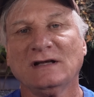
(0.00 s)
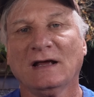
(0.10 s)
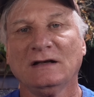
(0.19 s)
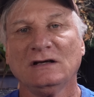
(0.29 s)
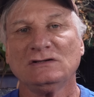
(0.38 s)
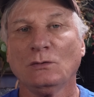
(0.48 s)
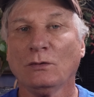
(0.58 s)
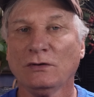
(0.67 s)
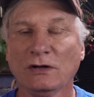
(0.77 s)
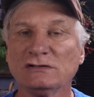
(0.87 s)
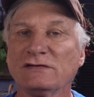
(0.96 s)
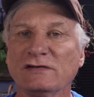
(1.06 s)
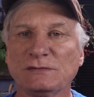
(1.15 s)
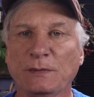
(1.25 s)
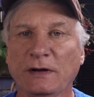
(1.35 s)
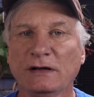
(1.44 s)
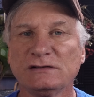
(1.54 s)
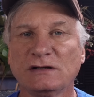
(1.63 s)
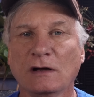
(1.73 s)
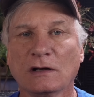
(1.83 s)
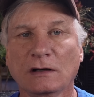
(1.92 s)
technician with years of experience
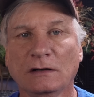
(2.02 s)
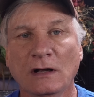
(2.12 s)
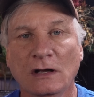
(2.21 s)
talking